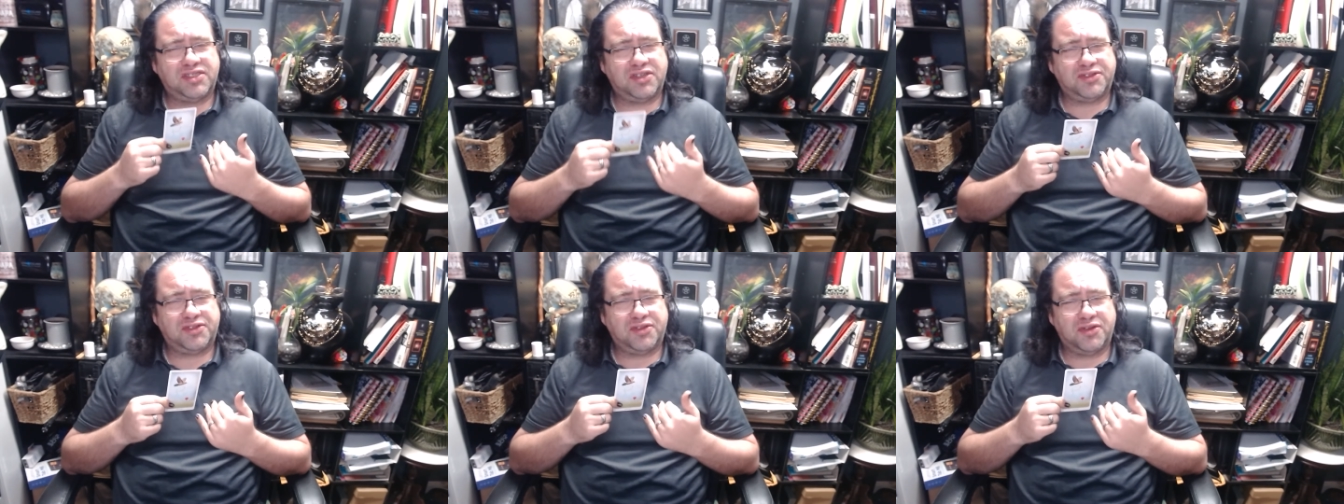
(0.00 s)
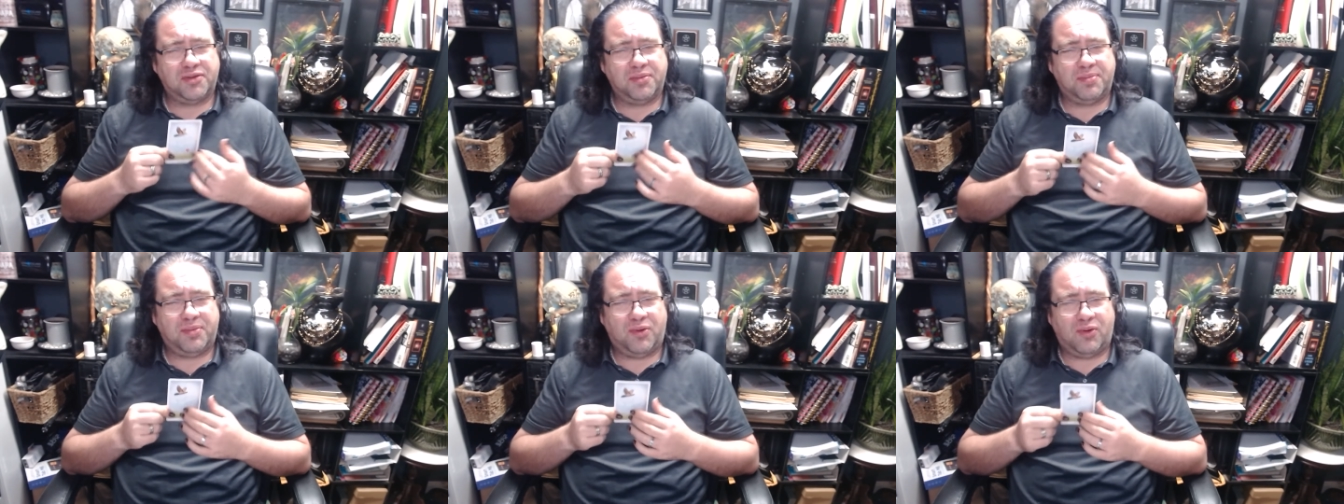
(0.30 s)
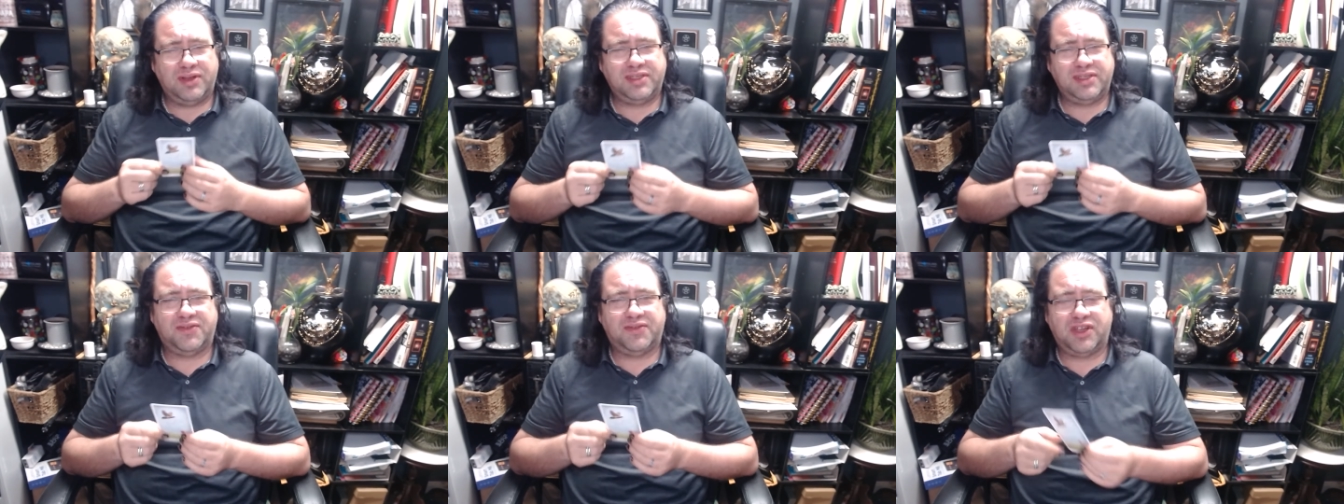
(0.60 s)
those little
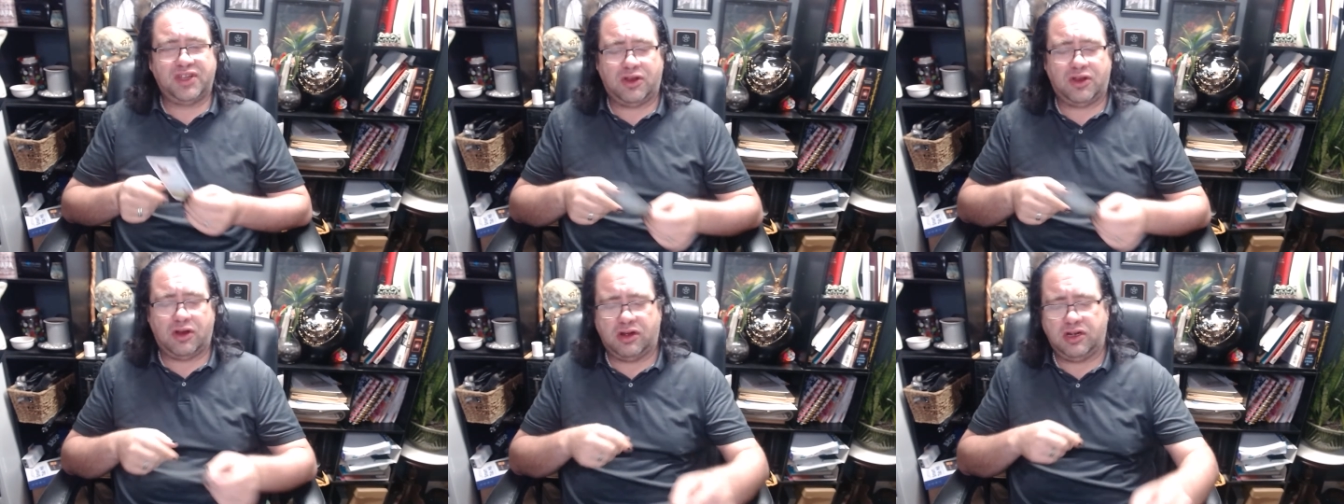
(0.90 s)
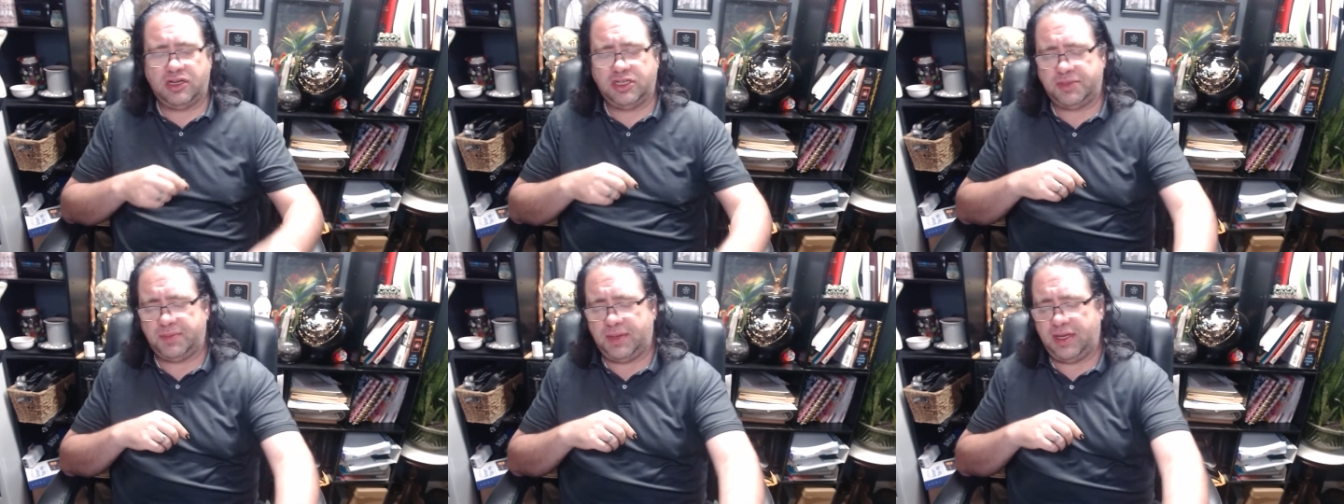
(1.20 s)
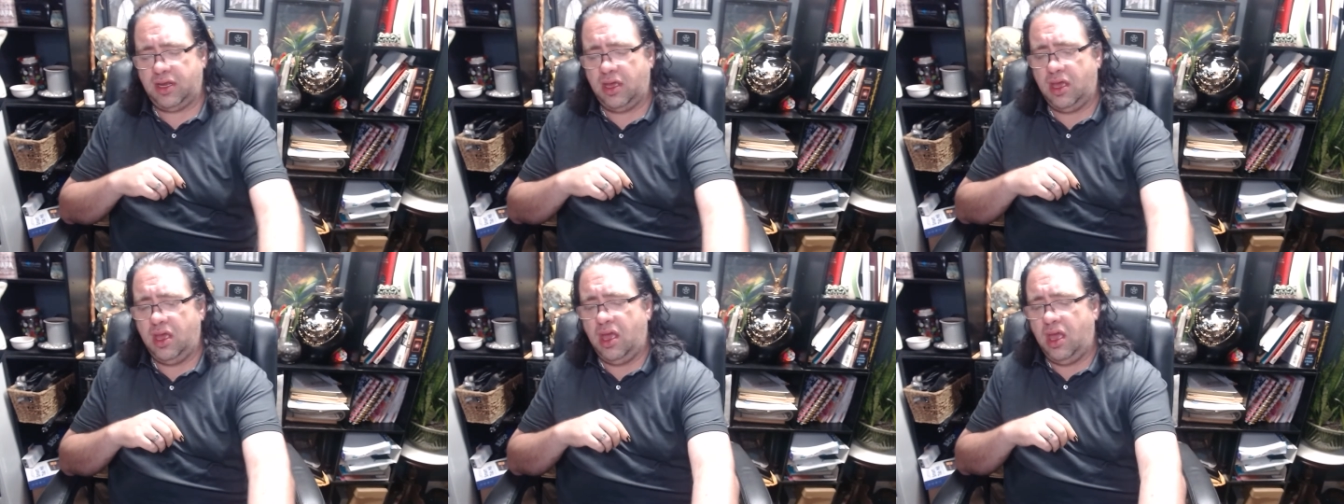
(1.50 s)
points of
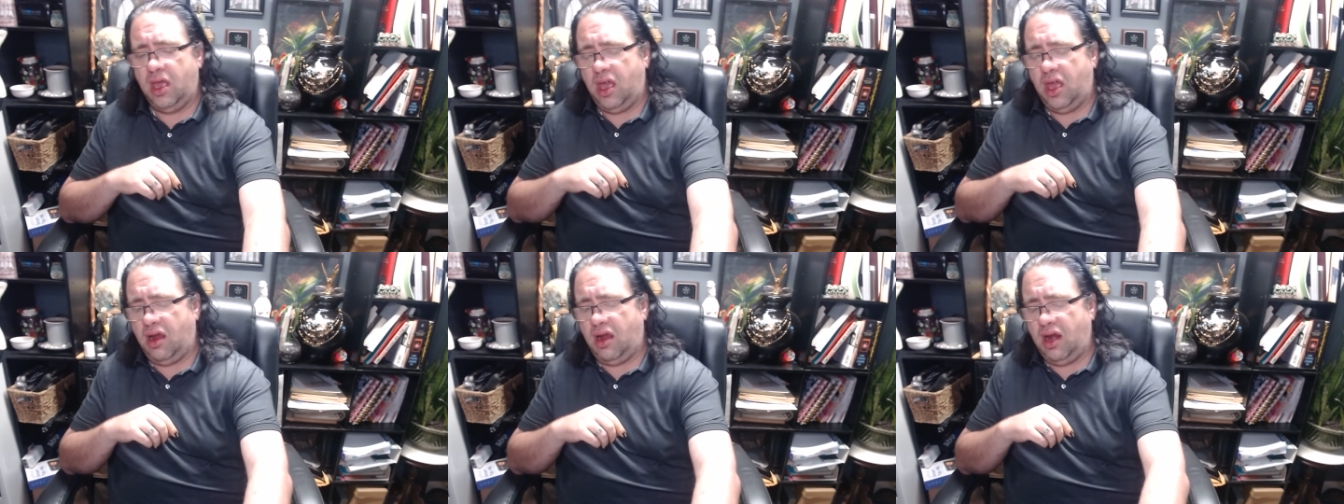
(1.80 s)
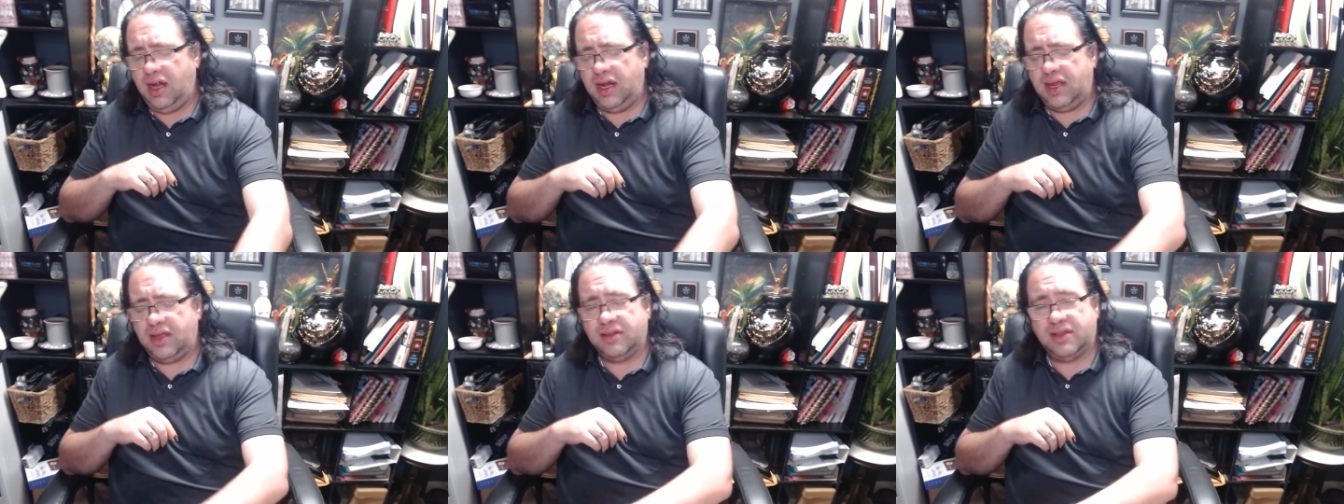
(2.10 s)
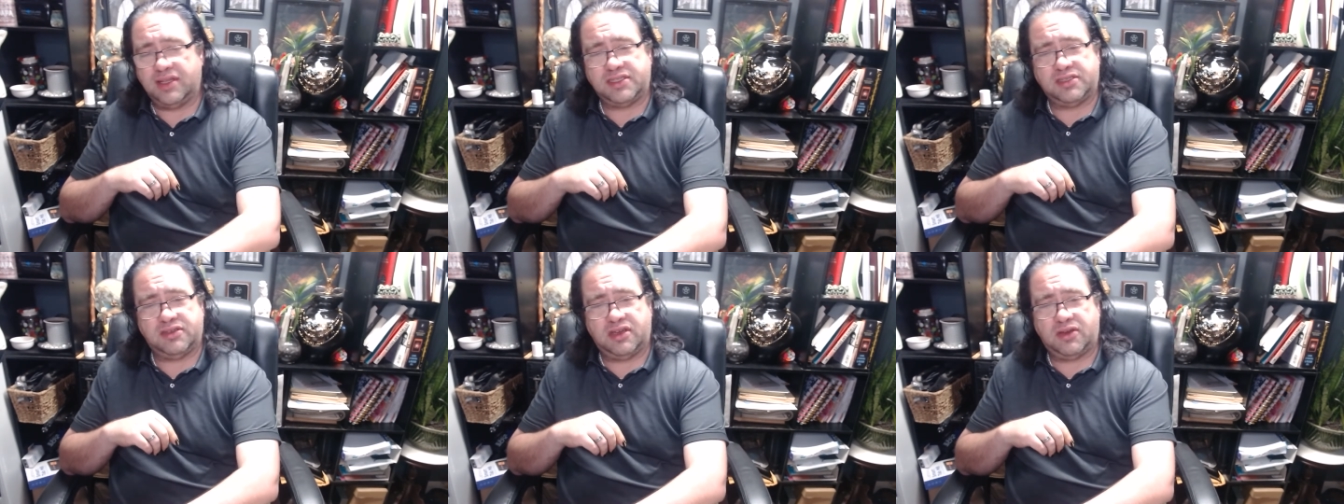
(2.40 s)
encouragement. All right, and
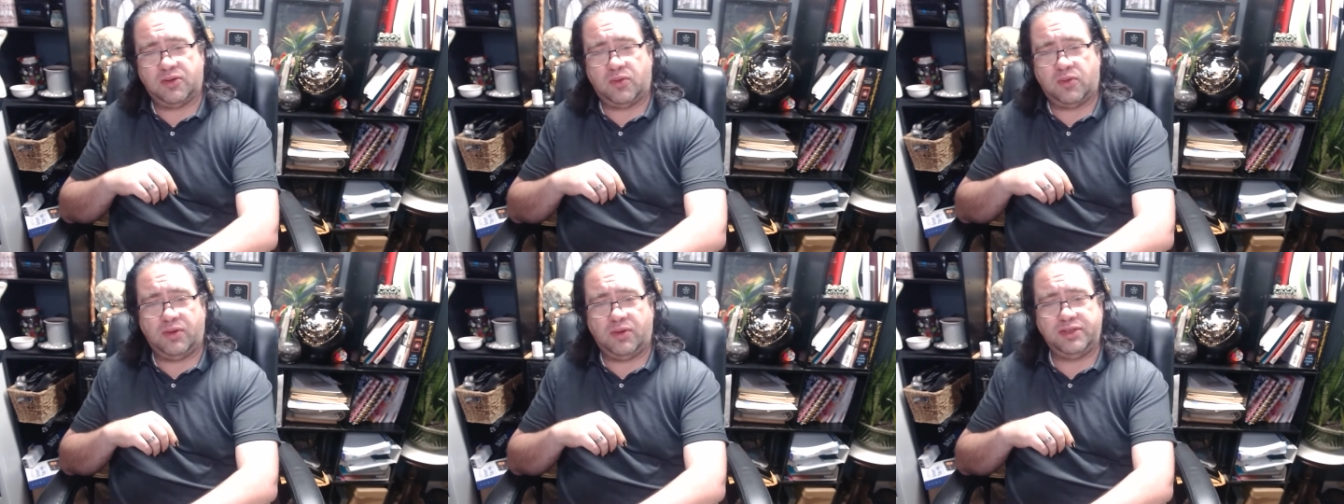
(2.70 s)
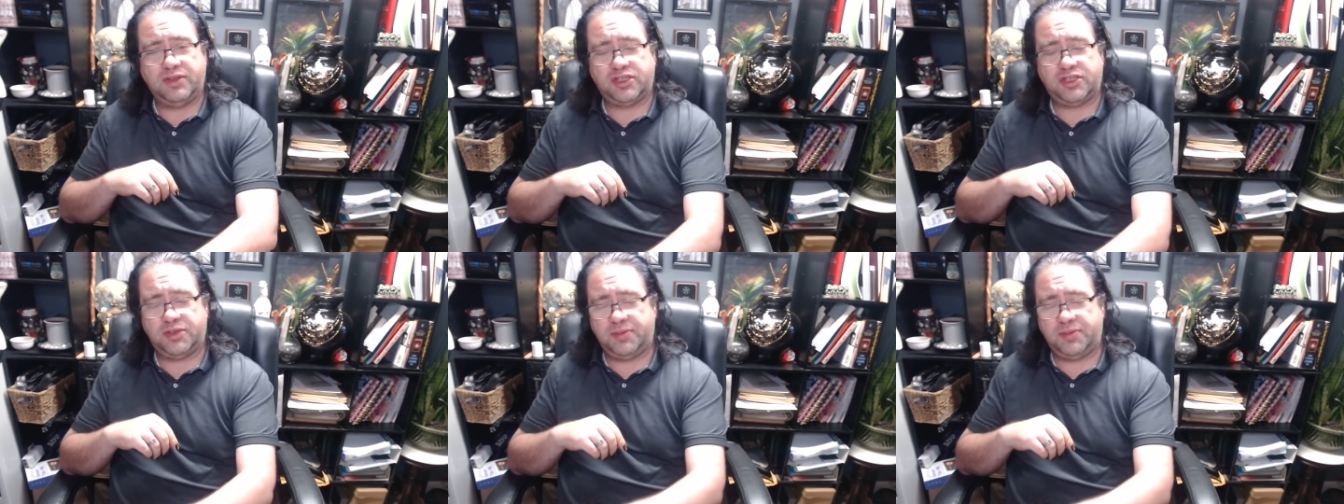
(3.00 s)
let's look at what we should